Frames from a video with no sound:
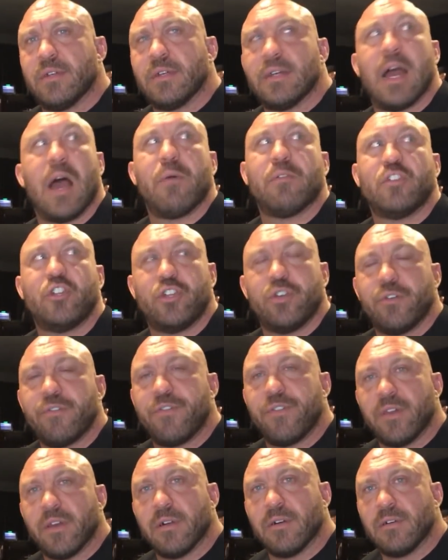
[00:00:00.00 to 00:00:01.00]
How would you
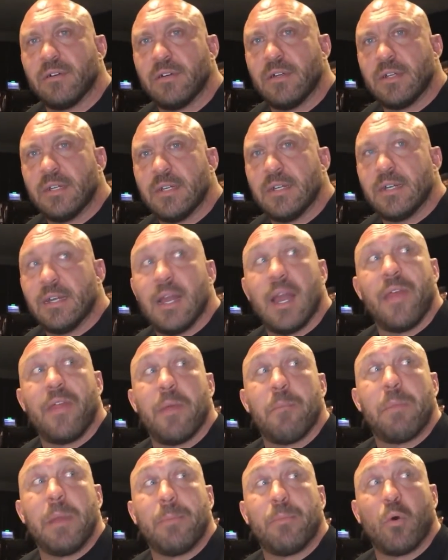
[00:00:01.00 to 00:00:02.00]
feel? And
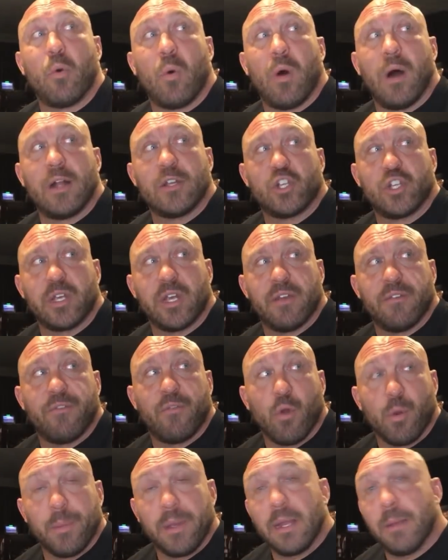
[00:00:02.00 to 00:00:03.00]
then people watching it and
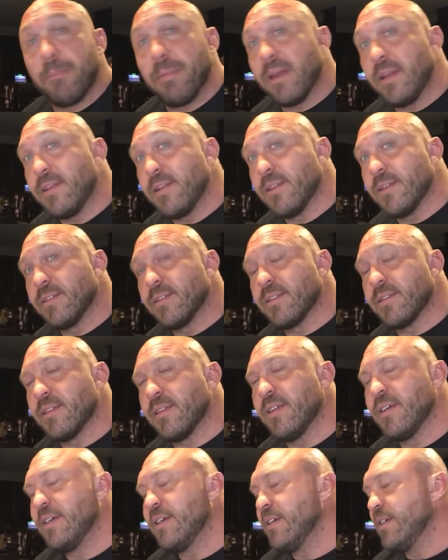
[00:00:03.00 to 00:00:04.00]
forming opinions, and
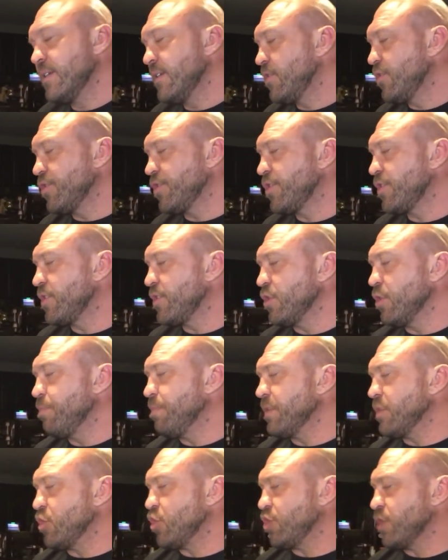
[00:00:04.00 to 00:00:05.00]
it's just
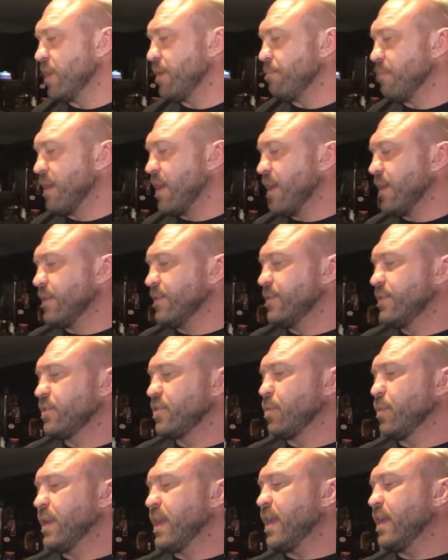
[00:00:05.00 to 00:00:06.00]
stupid shit, man.
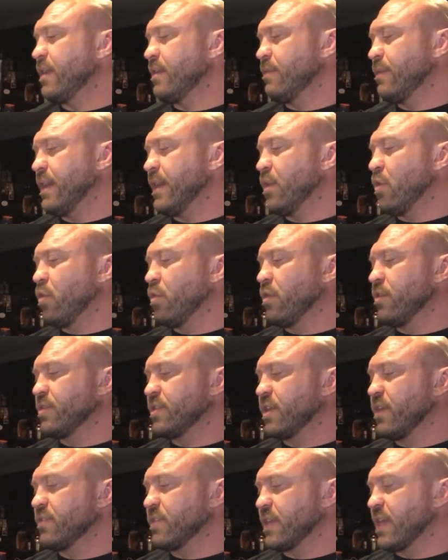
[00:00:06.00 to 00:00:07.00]
So we gotta hold
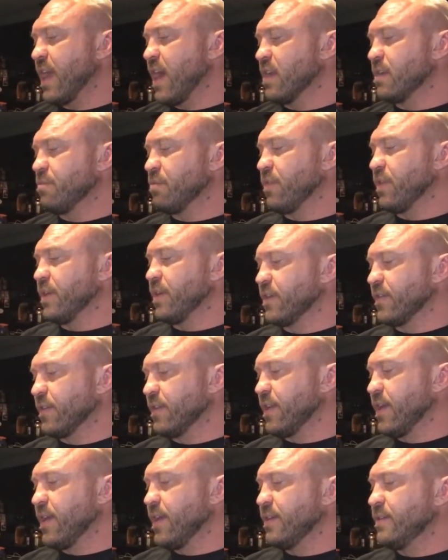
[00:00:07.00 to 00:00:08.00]
ourselves accountable at of the
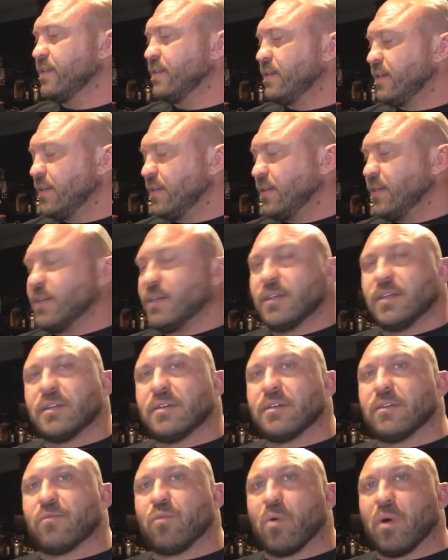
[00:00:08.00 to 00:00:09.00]
day
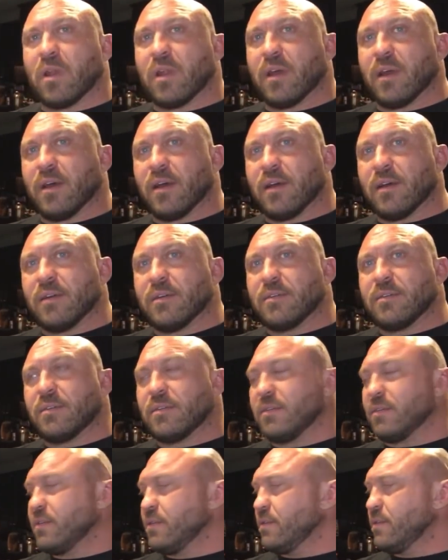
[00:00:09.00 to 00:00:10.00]
of what
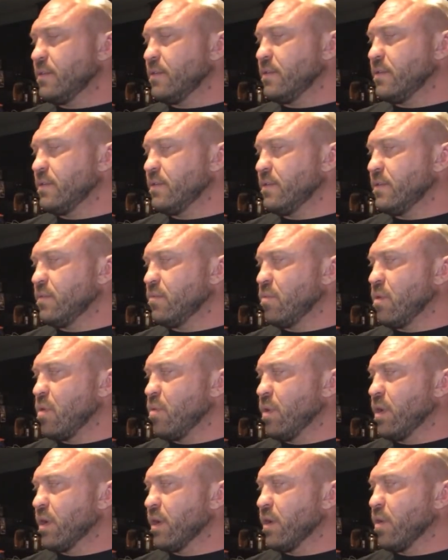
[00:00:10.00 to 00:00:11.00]

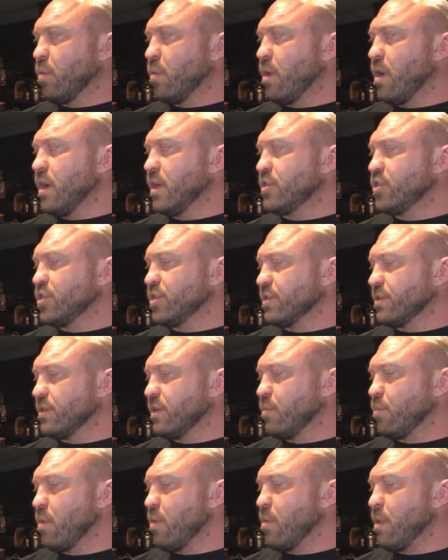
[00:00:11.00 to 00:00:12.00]
we're gonna watch and
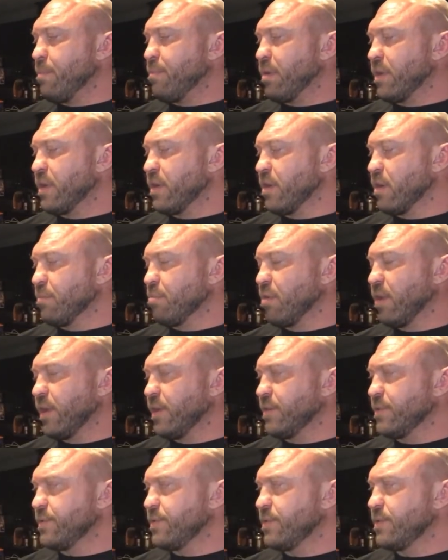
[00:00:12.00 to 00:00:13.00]
what we put in our
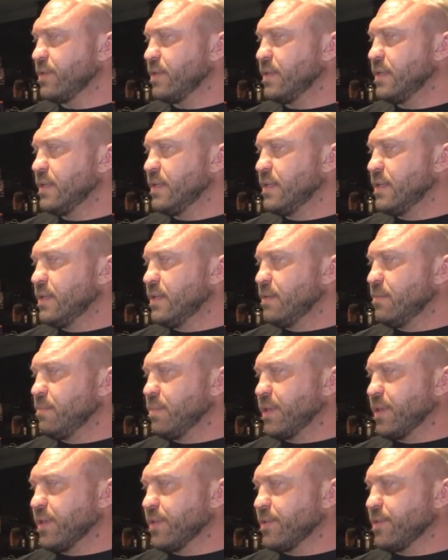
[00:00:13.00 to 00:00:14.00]
brains.
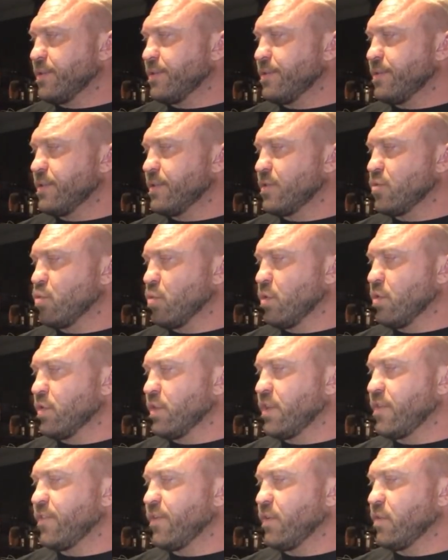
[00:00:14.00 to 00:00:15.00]
Because this world
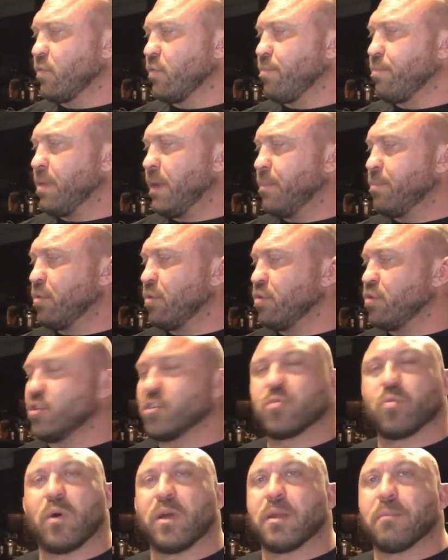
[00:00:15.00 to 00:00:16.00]
is filled with people who
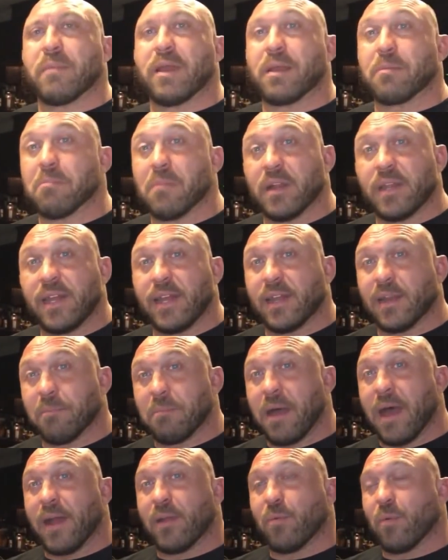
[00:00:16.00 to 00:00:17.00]
just wanna make money in a
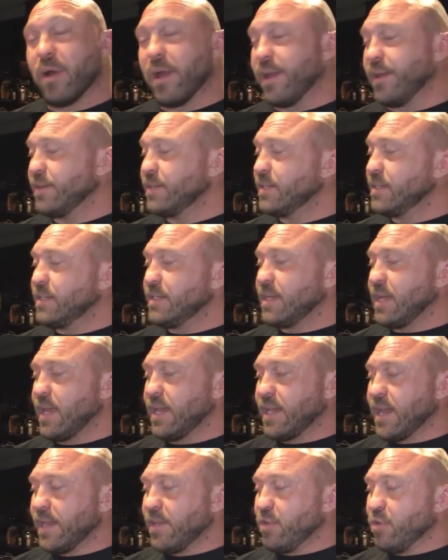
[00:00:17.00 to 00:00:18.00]
bad way.
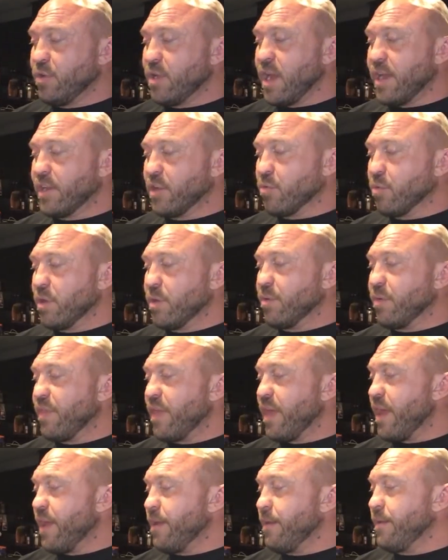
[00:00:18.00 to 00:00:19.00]
And I do not agree with
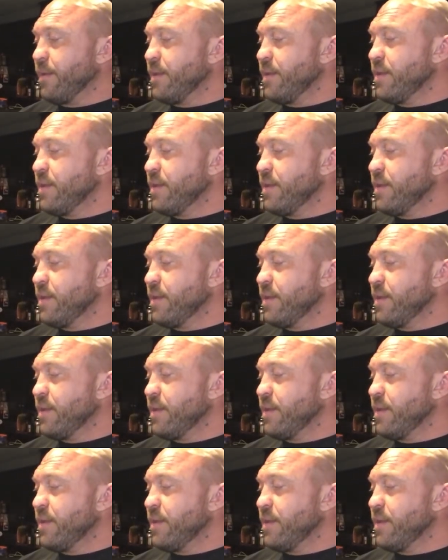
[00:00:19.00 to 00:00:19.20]
that.